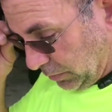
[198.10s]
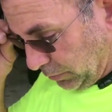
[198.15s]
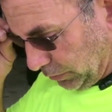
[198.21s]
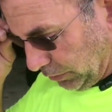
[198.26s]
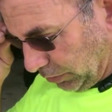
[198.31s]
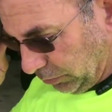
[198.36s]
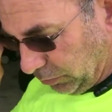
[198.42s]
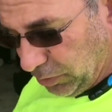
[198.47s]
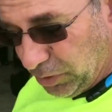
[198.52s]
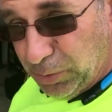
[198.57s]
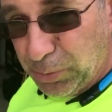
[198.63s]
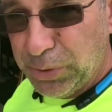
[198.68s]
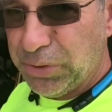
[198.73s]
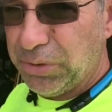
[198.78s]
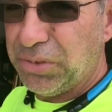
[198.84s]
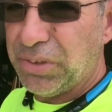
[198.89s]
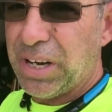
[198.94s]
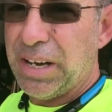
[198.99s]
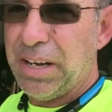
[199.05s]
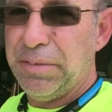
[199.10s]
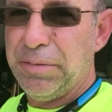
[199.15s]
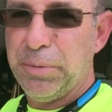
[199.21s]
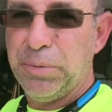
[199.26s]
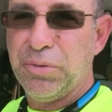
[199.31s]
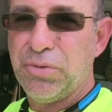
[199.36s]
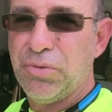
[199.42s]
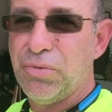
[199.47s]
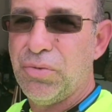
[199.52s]
with the rear wheel drive.
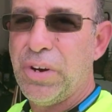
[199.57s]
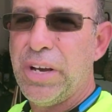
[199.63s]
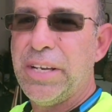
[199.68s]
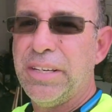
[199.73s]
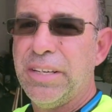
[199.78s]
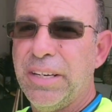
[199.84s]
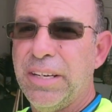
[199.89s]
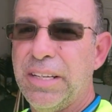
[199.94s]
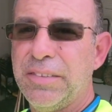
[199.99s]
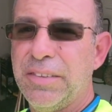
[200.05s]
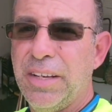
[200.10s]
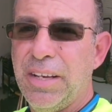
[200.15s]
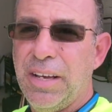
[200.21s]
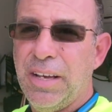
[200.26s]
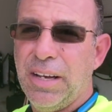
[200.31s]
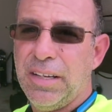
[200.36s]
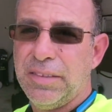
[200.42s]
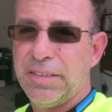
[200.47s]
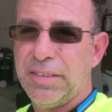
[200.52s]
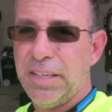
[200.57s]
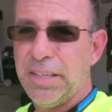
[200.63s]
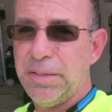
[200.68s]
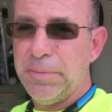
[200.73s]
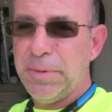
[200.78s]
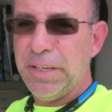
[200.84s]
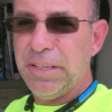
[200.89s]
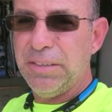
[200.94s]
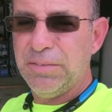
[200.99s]
It was great. And that's, I'll tell
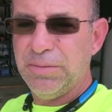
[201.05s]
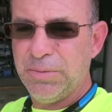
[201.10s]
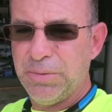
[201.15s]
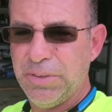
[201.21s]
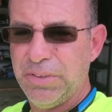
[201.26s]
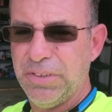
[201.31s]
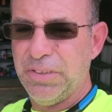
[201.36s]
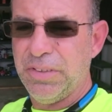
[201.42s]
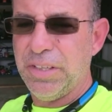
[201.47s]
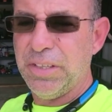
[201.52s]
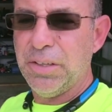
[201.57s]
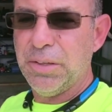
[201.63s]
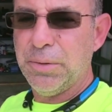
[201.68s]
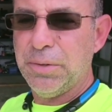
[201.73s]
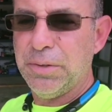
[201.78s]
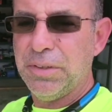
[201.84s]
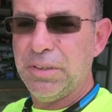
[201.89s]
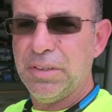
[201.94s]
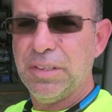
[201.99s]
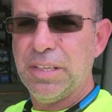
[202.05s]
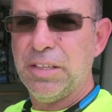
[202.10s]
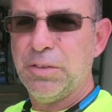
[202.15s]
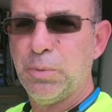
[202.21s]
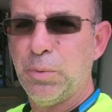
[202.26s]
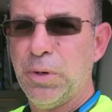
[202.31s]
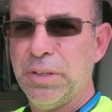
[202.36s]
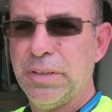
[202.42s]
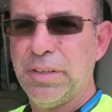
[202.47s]
you, man, what's this thing doing?
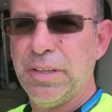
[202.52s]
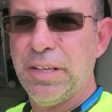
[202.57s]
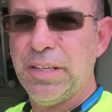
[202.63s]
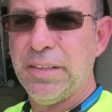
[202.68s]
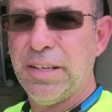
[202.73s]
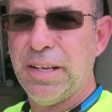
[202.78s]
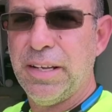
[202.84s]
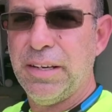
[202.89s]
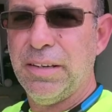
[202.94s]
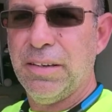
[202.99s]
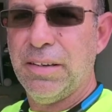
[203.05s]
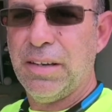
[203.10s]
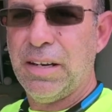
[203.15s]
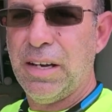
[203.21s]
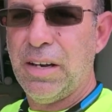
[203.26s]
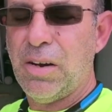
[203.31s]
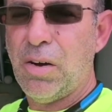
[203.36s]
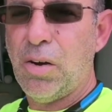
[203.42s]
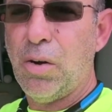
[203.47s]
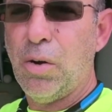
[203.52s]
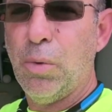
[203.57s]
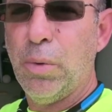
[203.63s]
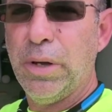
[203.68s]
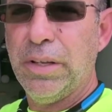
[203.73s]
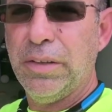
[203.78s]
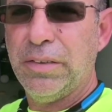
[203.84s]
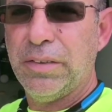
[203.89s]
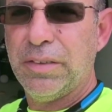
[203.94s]
That's one thing that I
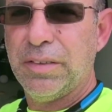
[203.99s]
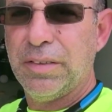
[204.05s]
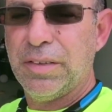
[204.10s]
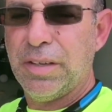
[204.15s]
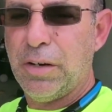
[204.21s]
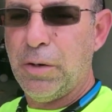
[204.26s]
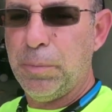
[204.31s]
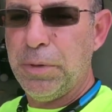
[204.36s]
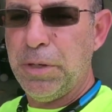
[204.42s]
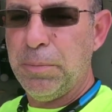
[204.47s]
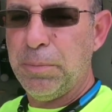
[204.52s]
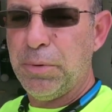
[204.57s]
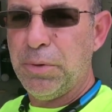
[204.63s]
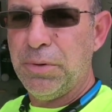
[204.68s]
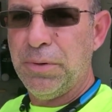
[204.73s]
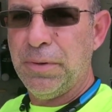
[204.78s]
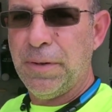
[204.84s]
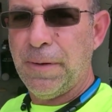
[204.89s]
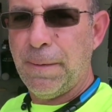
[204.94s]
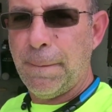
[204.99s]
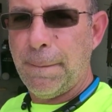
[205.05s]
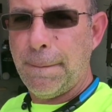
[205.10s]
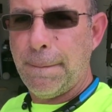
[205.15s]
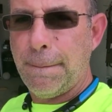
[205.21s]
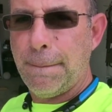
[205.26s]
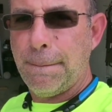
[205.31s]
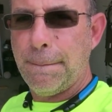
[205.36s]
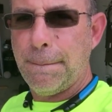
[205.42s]
always tell people
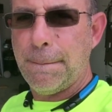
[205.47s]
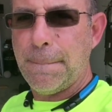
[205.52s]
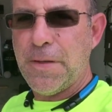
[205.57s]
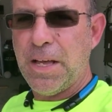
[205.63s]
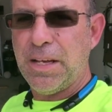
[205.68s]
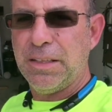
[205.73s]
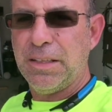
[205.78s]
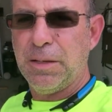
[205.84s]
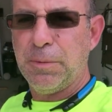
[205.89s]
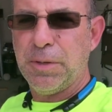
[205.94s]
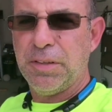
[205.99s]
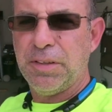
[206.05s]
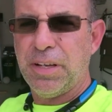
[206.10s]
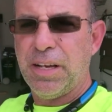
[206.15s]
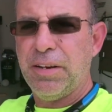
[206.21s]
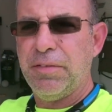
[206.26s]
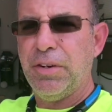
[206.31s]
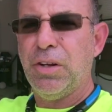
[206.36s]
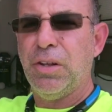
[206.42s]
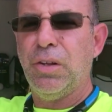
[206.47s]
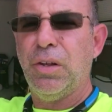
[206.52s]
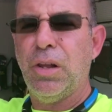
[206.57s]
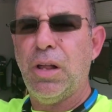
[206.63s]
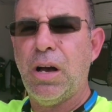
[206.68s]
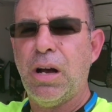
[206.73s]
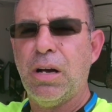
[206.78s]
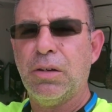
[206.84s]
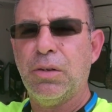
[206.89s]
think because I have it on
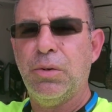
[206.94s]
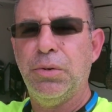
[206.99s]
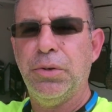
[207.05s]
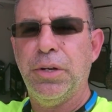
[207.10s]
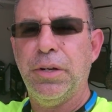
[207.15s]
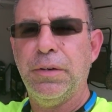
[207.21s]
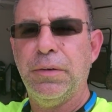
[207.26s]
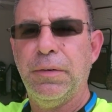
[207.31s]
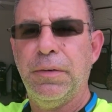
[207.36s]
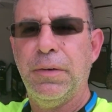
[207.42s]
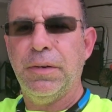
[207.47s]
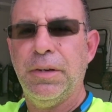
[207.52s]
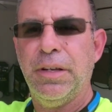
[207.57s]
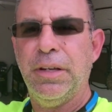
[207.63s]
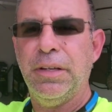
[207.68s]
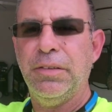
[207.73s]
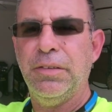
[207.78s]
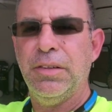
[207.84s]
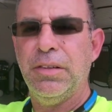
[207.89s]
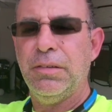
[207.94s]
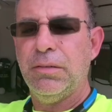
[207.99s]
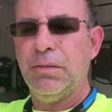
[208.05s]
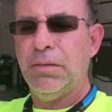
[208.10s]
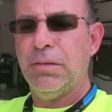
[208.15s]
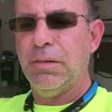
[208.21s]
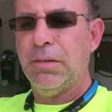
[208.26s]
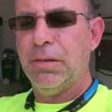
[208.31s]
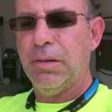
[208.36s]
lock. Hold on. Exit.
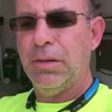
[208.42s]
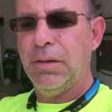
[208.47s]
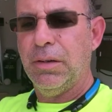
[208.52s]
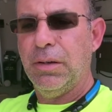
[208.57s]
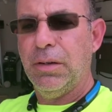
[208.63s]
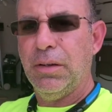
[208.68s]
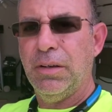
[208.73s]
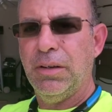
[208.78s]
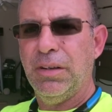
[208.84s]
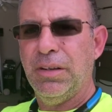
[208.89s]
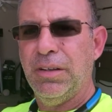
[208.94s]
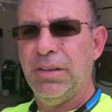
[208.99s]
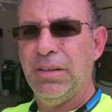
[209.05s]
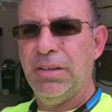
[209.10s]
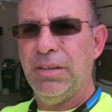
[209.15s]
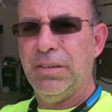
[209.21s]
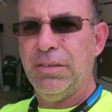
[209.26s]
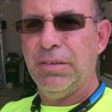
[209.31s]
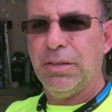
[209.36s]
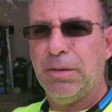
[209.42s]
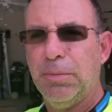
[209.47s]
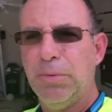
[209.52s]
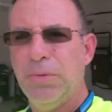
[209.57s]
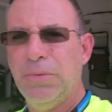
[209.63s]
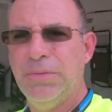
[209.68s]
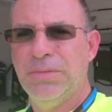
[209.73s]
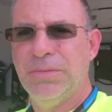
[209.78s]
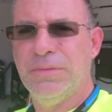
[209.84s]

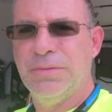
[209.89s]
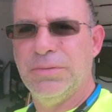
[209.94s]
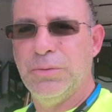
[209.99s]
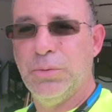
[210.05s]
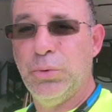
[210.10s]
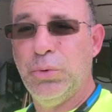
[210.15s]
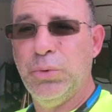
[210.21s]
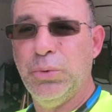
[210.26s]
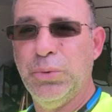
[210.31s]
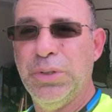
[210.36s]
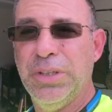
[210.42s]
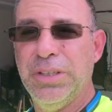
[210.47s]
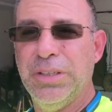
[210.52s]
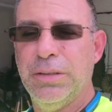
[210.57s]
Double. Ooh.